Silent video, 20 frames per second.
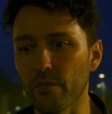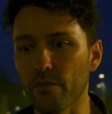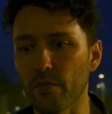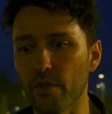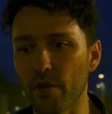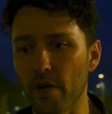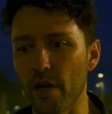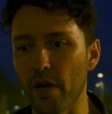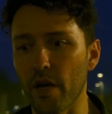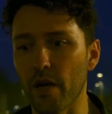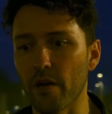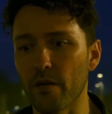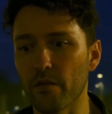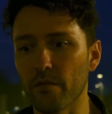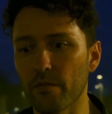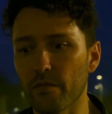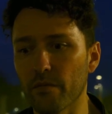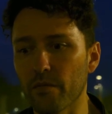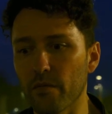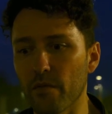yeah,
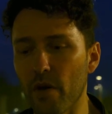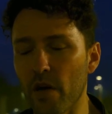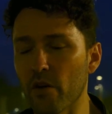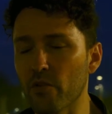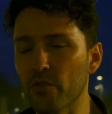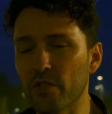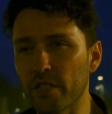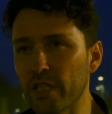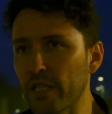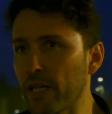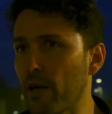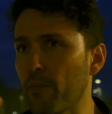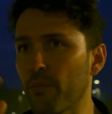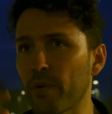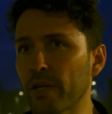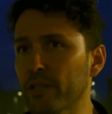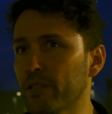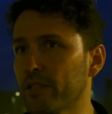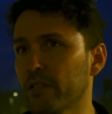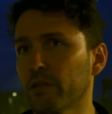I don't see that
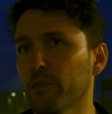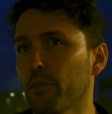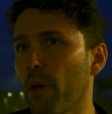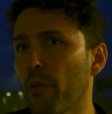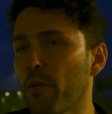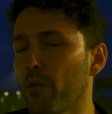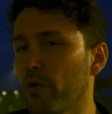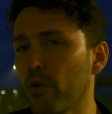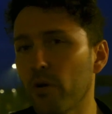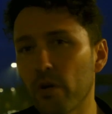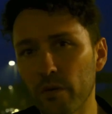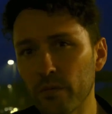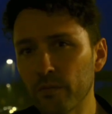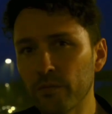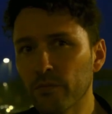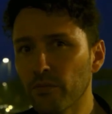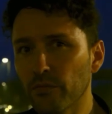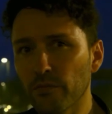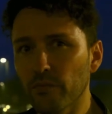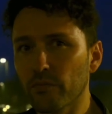place as a bubble.
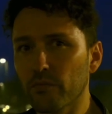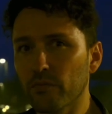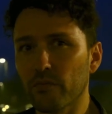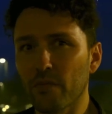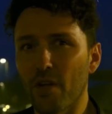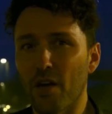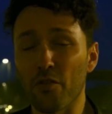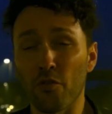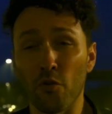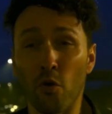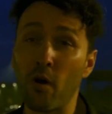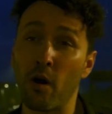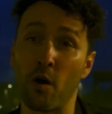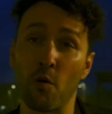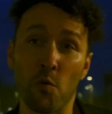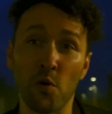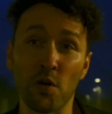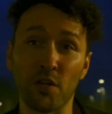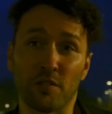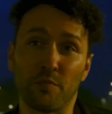I thought I
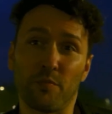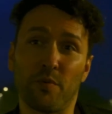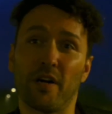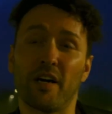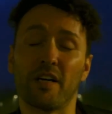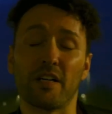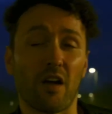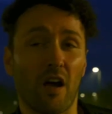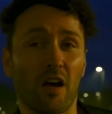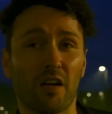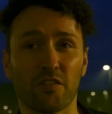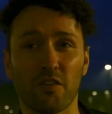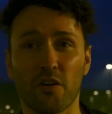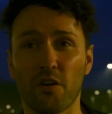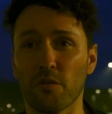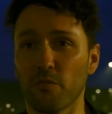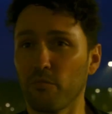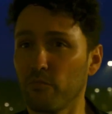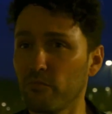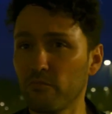would, but I
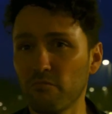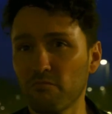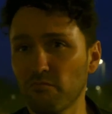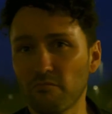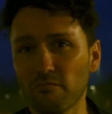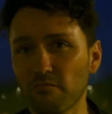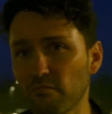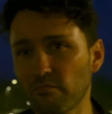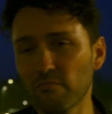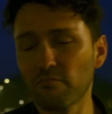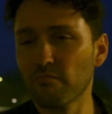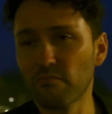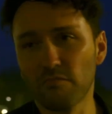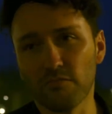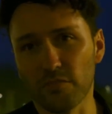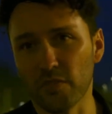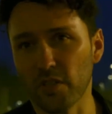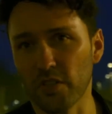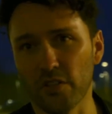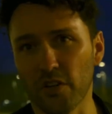don't.
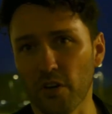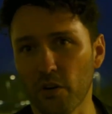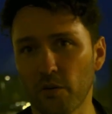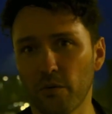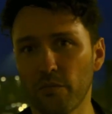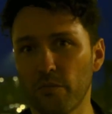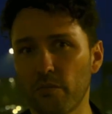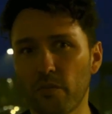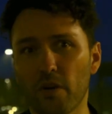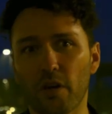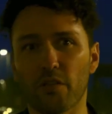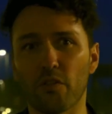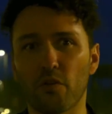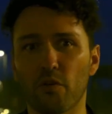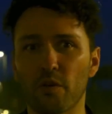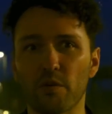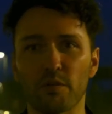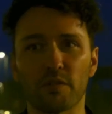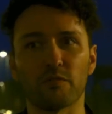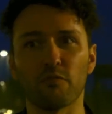I don't. I thought it
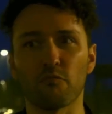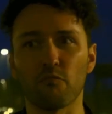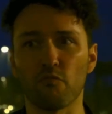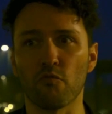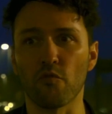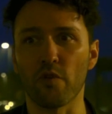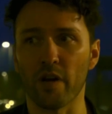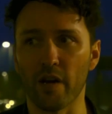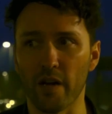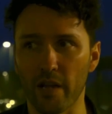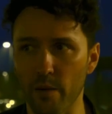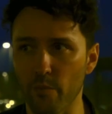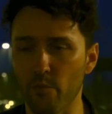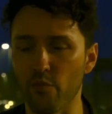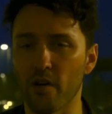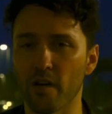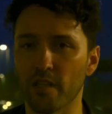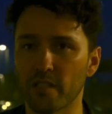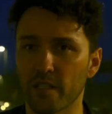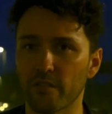was really
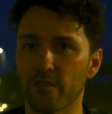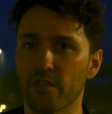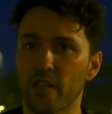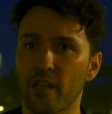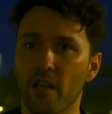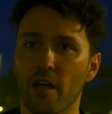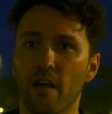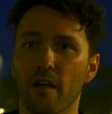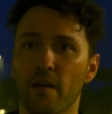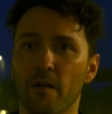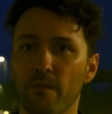impressive in there.